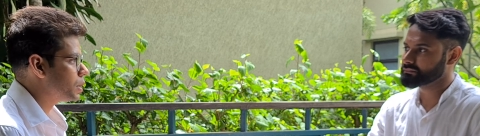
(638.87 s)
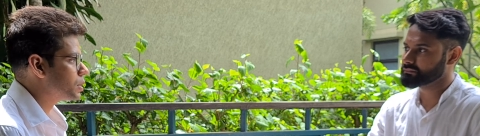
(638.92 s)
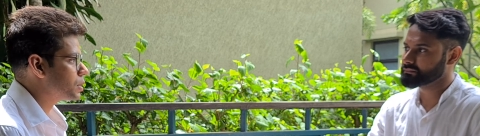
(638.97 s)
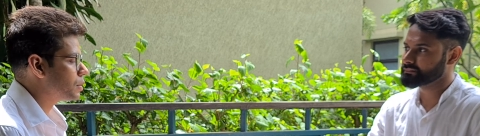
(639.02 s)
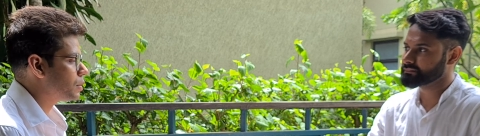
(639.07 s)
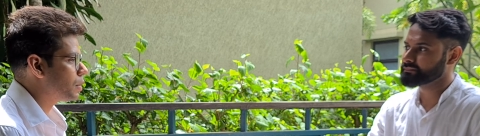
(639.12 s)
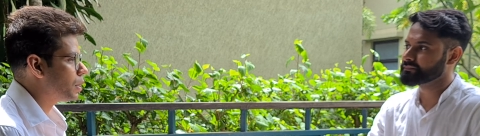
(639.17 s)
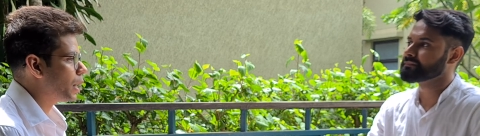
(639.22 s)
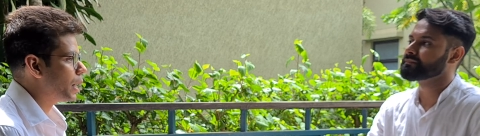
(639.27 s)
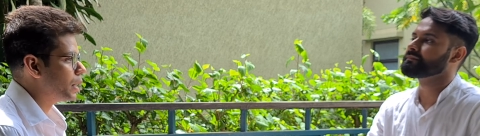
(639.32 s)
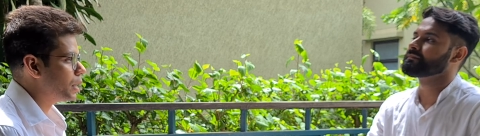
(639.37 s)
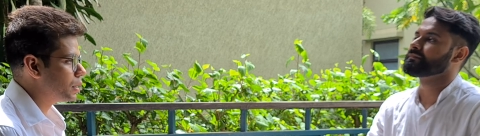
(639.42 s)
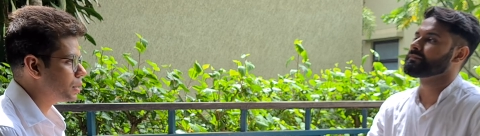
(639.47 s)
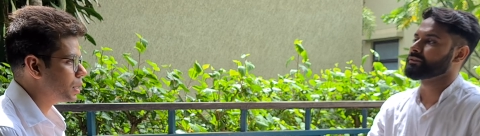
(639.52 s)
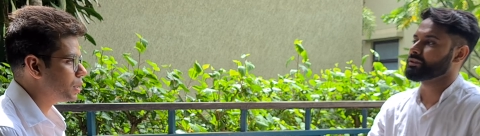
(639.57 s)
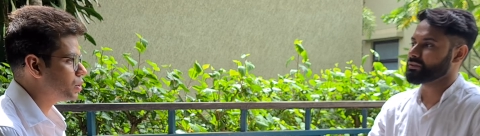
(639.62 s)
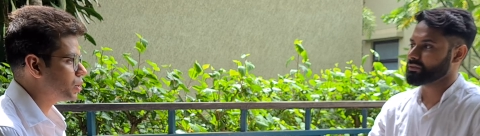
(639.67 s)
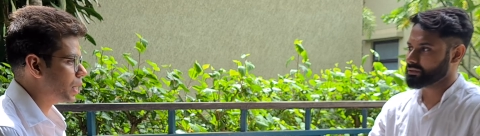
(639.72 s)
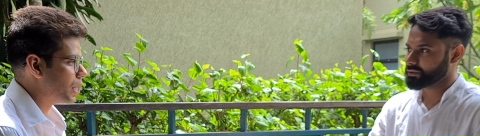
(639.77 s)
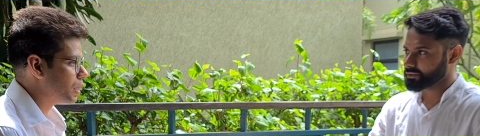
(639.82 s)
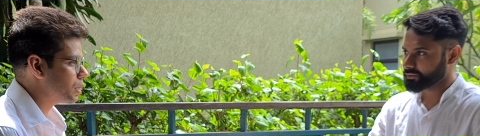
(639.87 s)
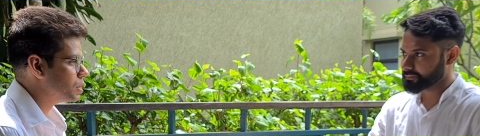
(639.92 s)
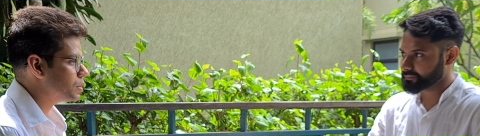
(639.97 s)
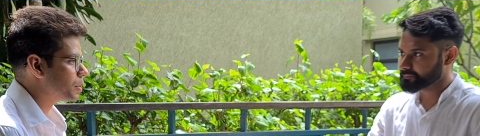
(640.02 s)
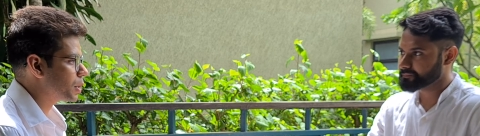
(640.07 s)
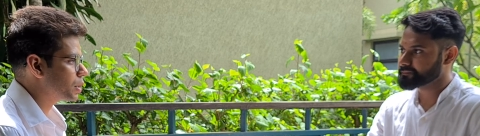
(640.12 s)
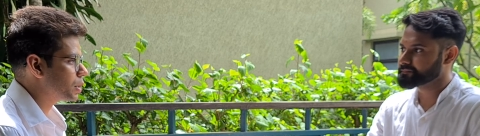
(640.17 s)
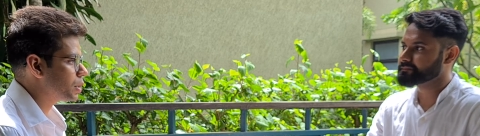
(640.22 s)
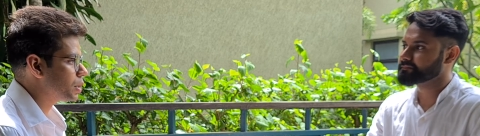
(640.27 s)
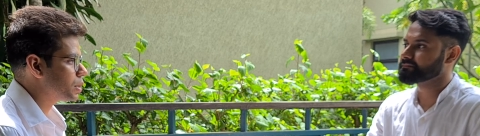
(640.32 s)
Speaker 1: So I did that challenge
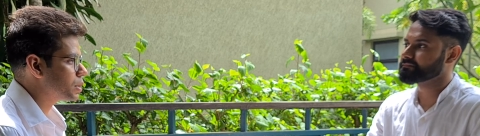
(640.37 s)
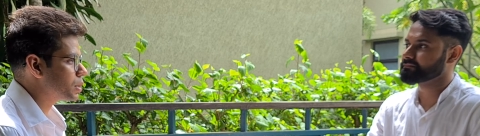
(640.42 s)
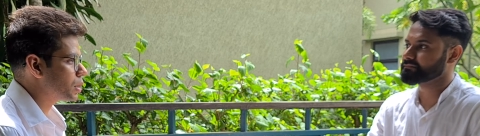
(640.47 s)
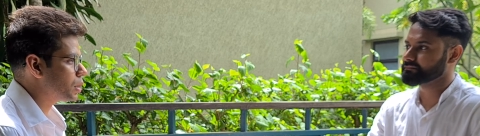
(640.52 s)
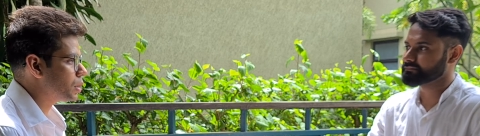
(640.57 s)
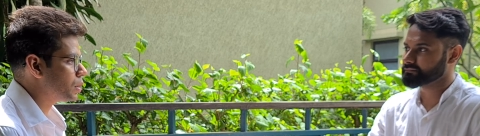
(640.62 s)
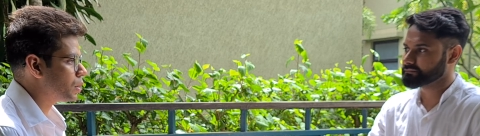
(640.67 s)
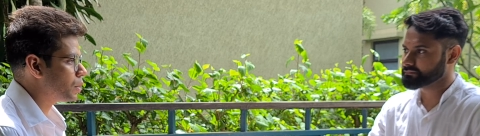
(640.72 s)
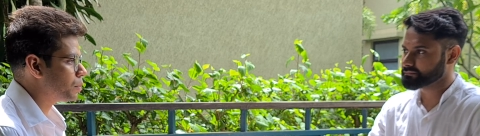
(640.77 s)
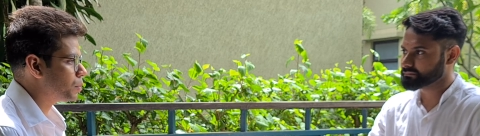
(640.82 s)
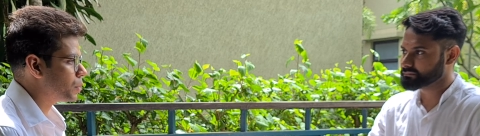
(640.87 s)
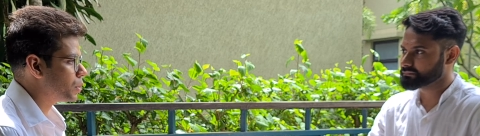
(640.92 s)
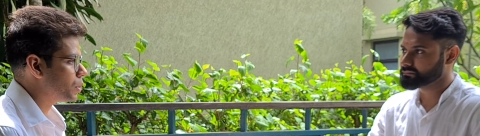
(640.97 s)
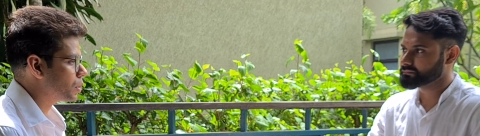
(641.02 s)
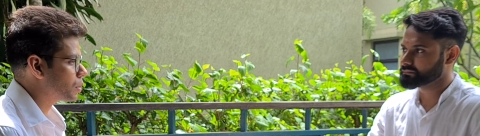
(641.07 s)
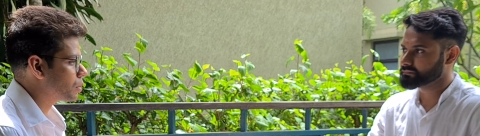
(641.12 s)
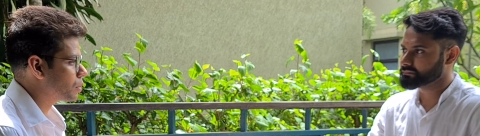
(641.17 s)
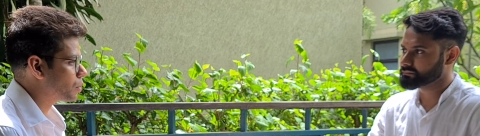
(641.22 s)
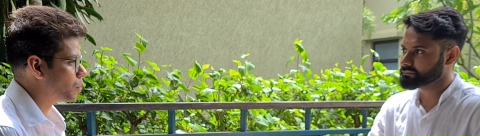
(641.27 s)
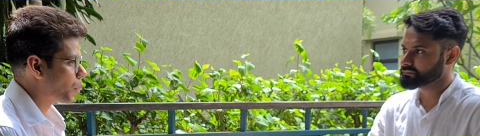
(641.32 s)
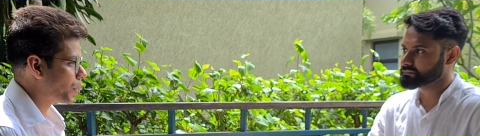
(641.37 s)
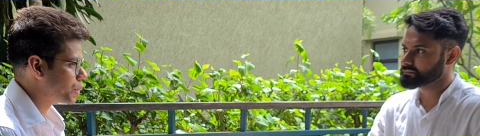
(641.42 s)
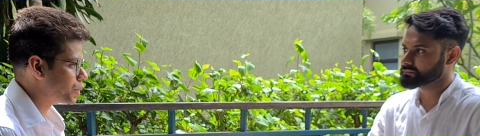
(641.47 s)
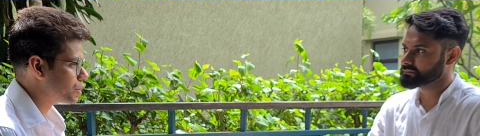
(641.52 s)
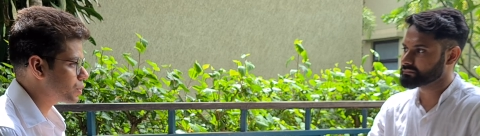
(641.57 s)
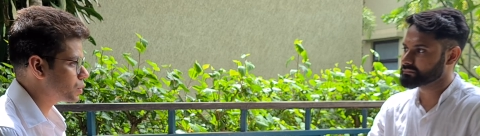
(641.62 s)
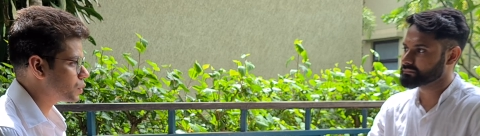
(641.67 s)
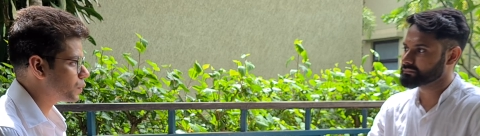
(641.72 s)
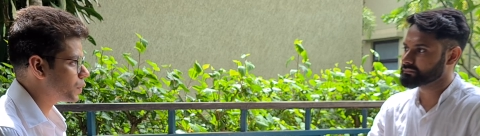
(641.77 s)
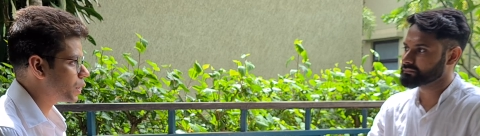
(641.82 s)
because uh, the
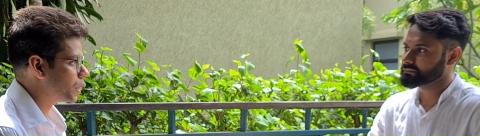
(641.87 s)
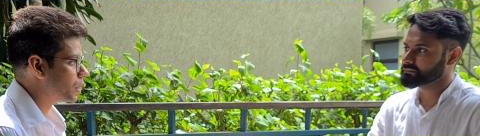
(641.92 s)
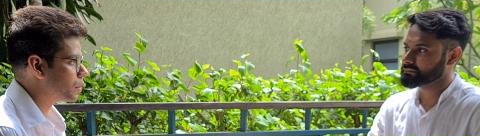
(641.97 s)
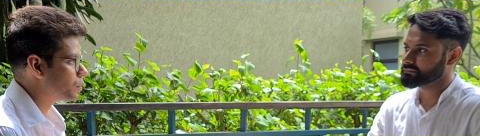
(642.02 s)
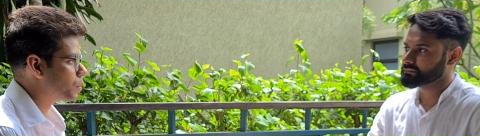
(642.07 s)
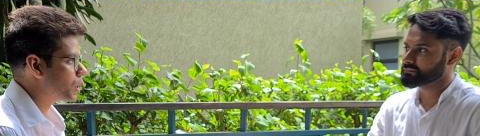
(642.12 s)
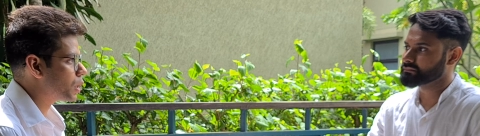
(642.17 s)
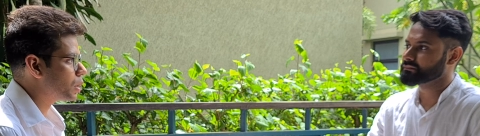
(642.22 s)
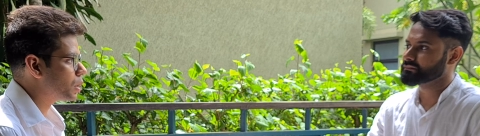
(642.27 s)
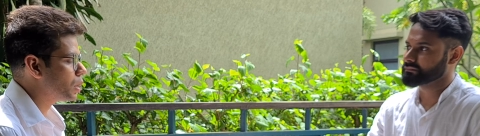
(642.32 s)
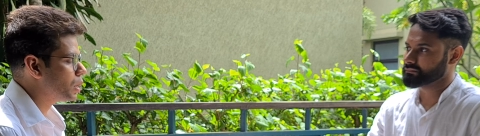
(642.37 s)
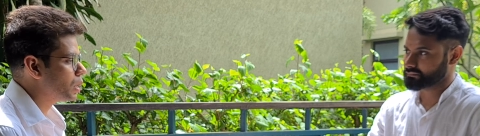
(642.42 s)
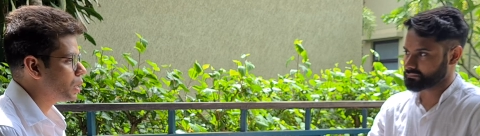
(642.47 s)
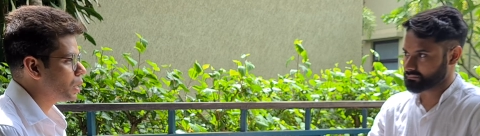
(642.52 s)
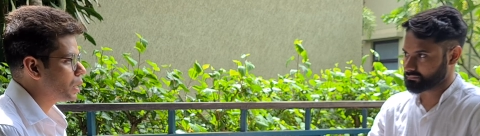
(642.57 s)
questions over there were